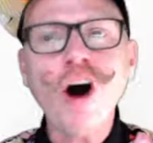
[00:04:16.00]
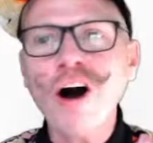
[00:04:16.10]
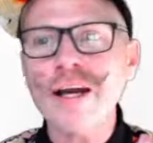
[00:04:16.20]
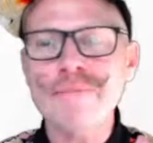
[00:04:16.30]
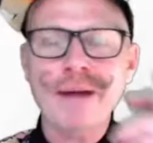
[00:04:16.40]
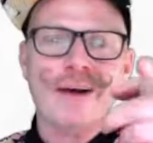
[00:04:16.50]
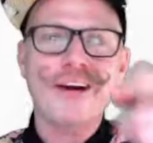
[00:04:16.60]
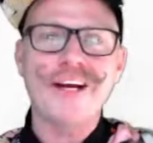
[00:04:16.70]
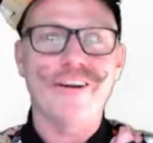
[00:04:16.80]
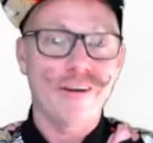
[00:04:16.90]
in
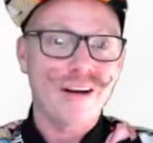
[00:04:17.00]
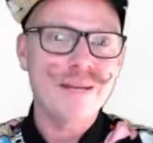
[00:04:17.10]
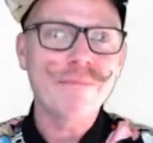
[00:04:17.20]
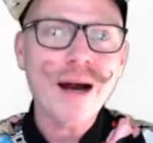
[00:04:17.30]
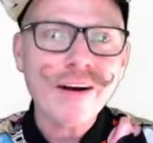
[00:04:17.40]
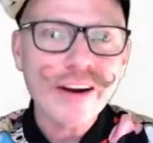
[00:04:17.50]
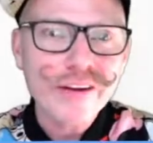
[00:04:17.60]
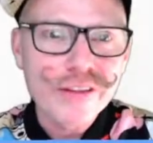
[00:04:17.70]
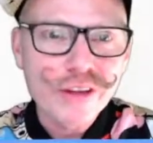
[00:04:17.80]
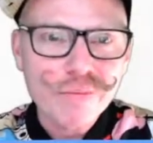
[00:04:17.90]
Mario,
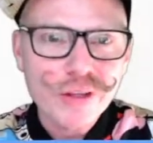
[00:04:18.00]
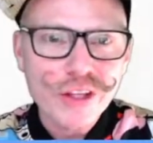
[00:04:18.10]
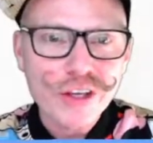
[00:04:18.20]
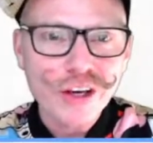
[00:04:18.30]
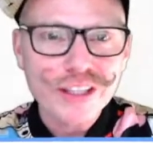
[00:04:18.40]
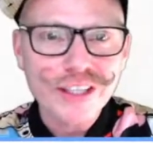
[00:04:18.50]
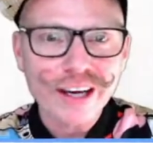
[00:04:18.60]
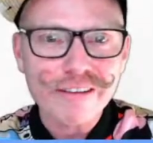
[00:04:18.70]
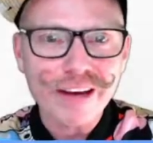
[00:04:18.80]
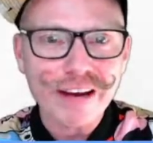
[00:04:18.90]
the ghosts
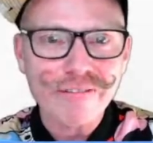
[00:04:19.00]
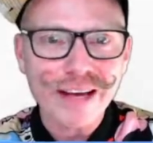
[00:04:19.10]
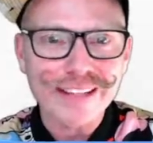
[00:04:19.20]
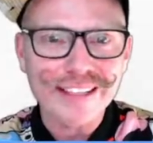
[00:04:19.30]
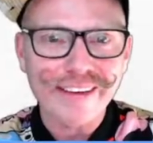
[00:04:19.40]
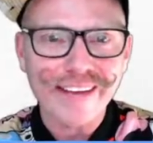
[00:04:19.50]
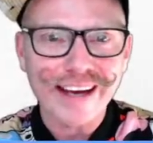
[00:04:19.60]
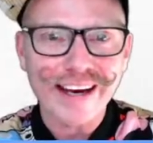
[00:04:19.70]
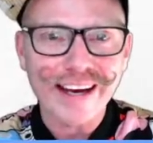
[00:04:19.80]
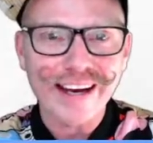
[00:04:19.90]
kind of have mouths like
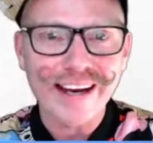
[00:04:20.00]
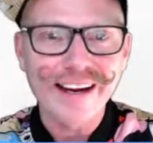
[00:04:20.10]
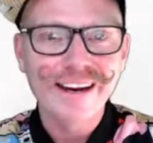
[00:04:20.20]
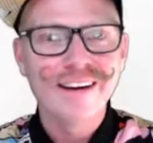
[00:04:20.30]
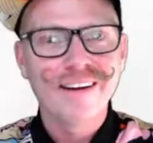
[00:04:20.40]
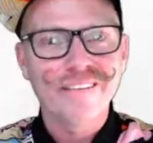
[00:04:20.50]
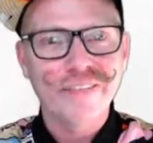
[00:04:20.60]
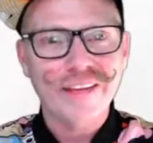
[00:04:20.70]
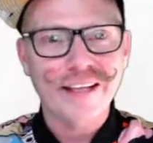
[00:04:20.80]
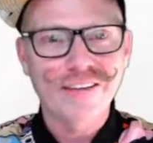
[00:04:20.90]
that, hey?
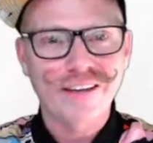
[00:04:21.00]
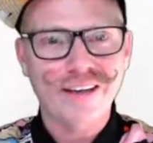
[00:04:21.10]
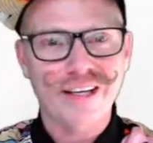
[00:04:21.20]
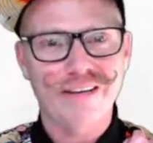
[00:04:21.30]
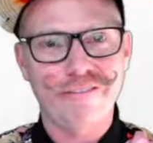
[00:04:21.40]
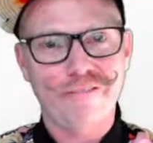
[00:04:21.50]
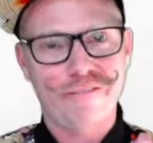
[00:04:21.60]
They look kind of,